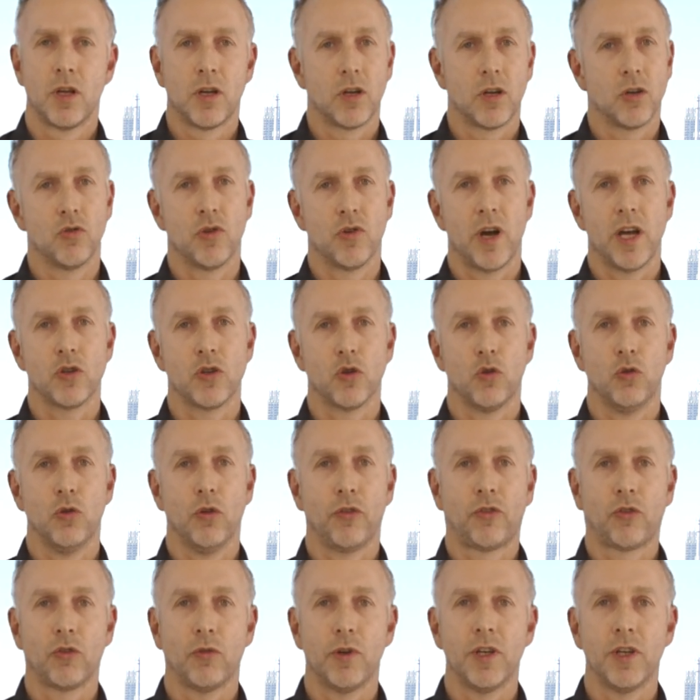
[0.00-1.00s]
Write
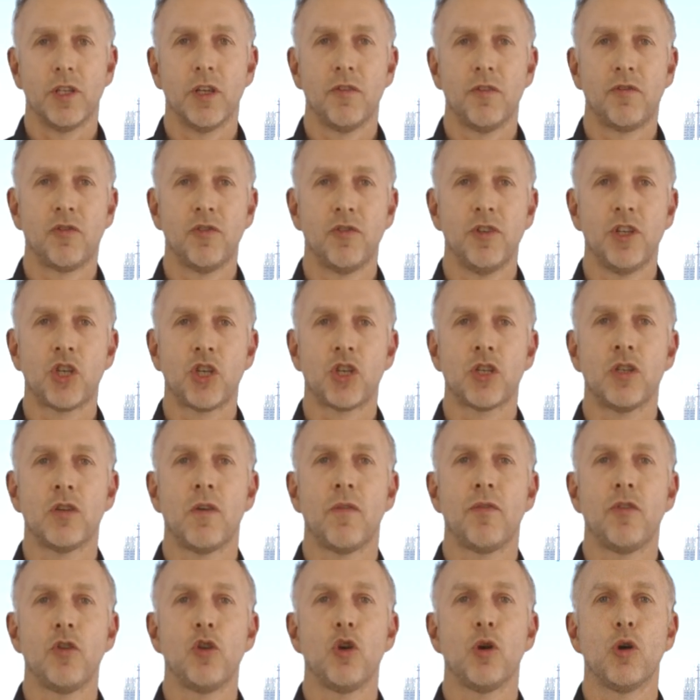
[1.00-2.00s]
also a definition of
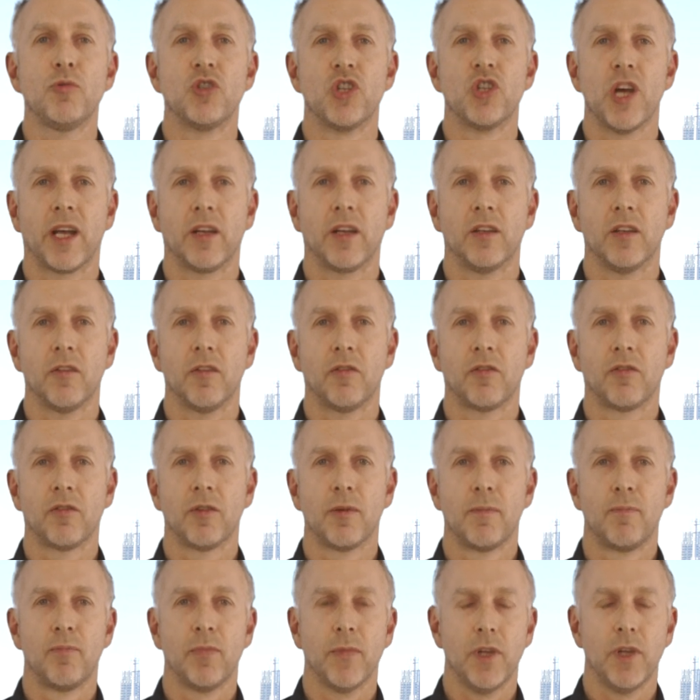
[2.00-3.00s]
the objective
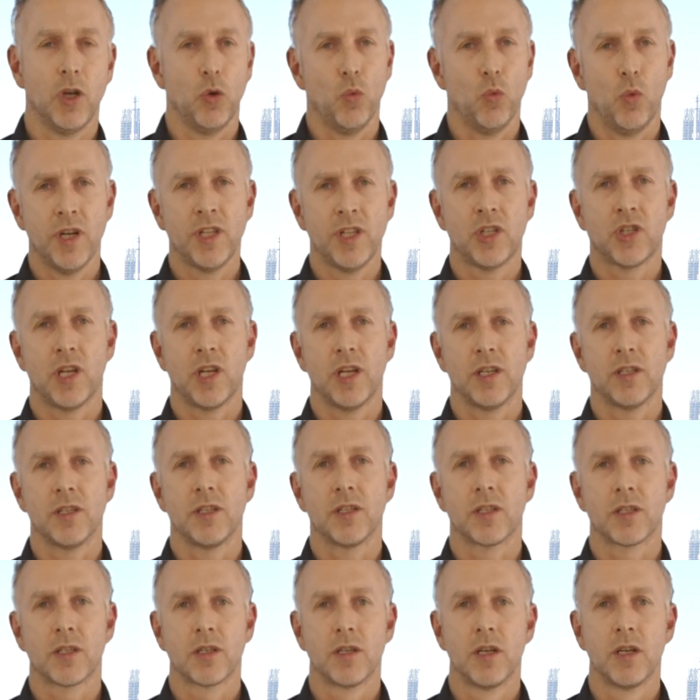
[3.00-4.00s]
in one
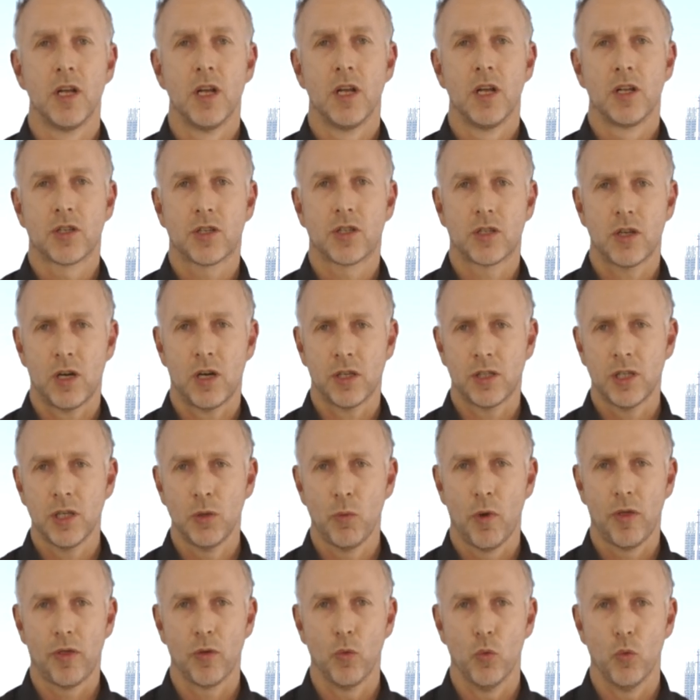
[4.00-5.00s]
sentence, starting
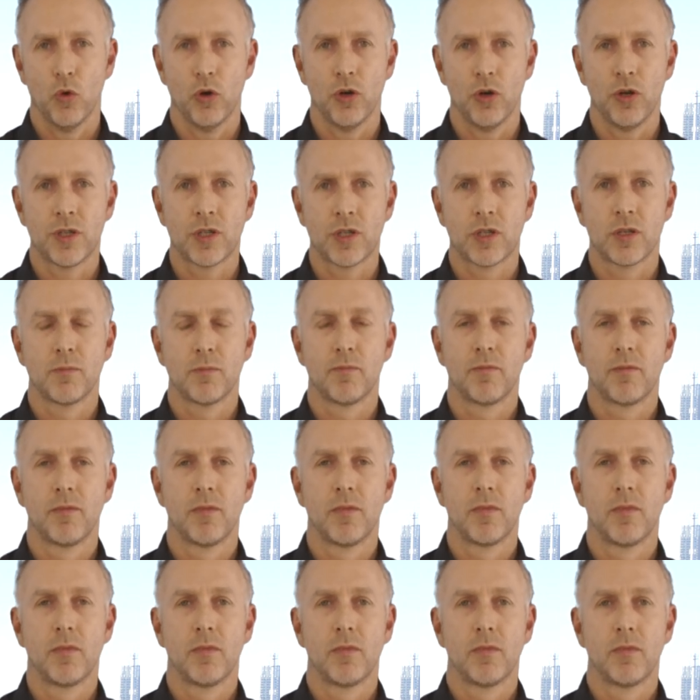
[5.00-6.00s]
with the words,
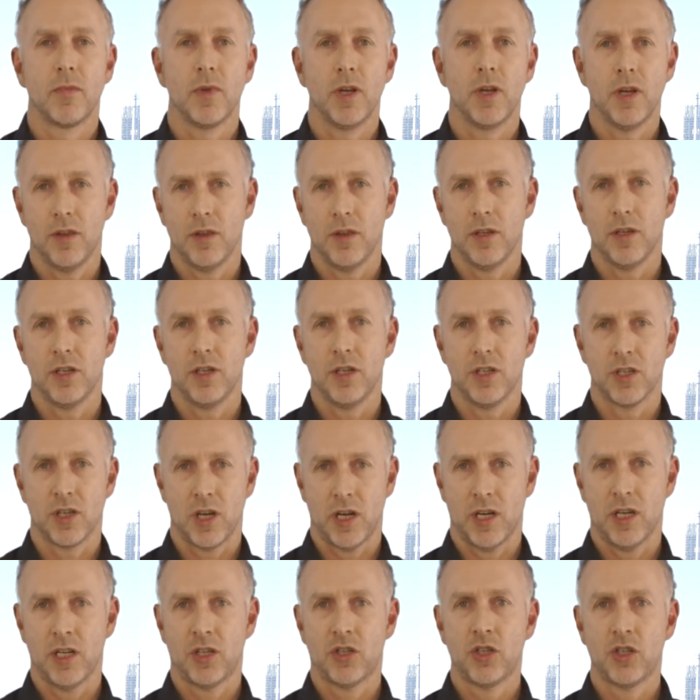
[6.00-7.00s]
in the
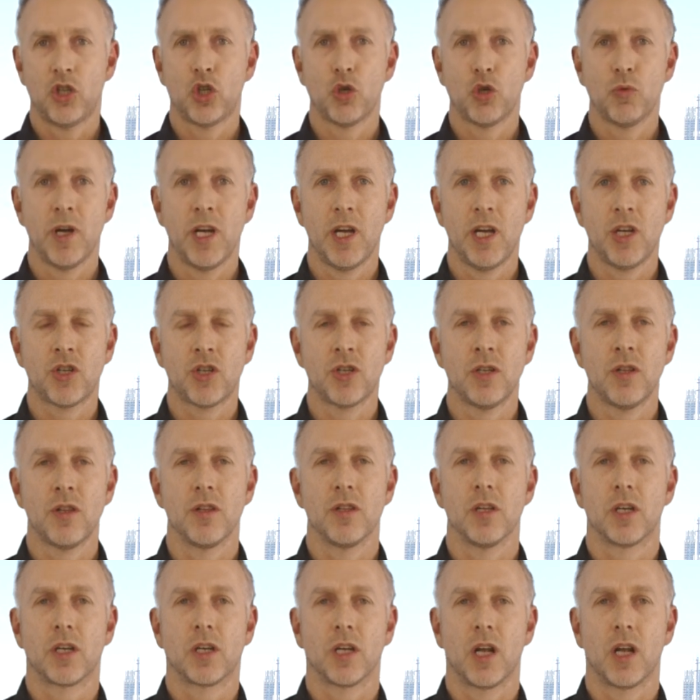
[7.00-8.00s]
desired situation, the
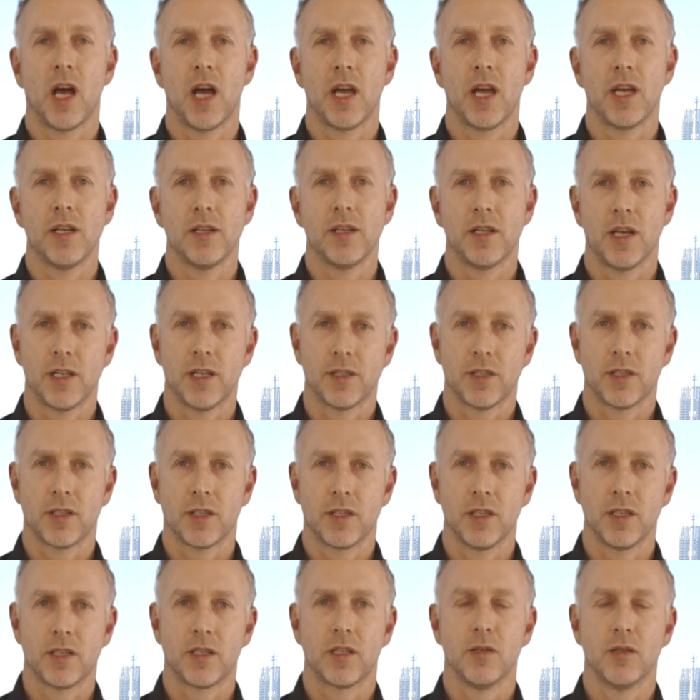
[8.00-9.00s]
client has a
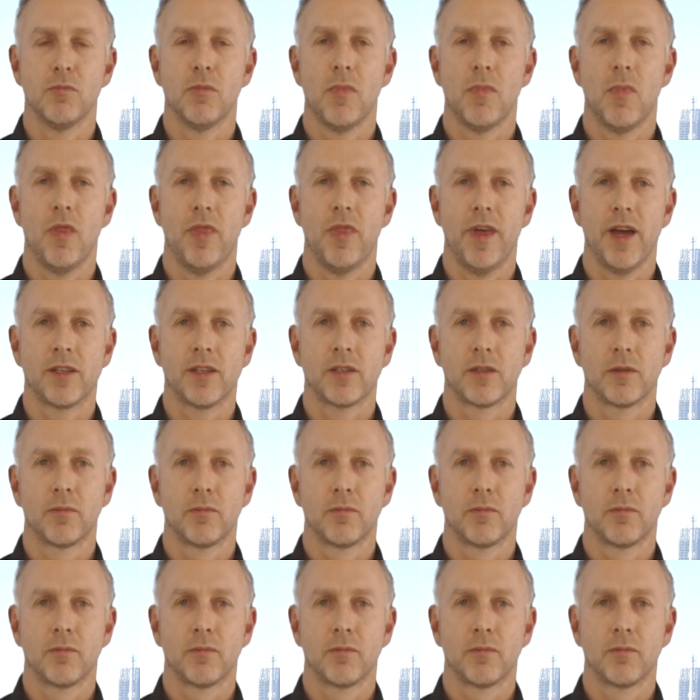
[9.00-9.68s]
system that.